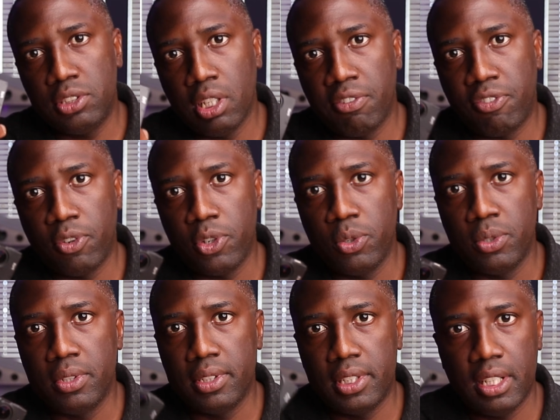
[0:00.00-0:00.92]
done for you.
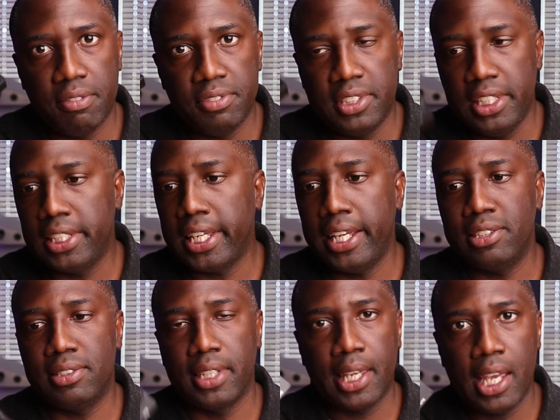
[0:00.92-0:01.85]
They've
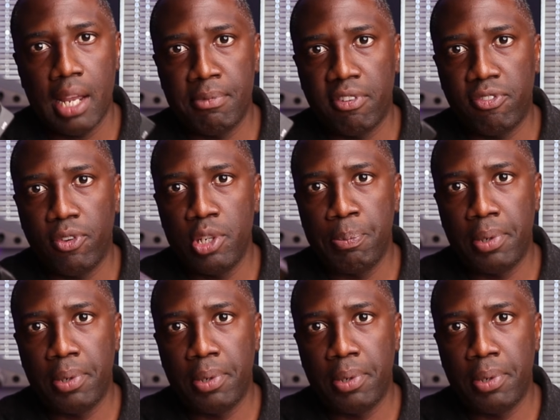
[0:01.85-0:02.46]
decased the camera for you,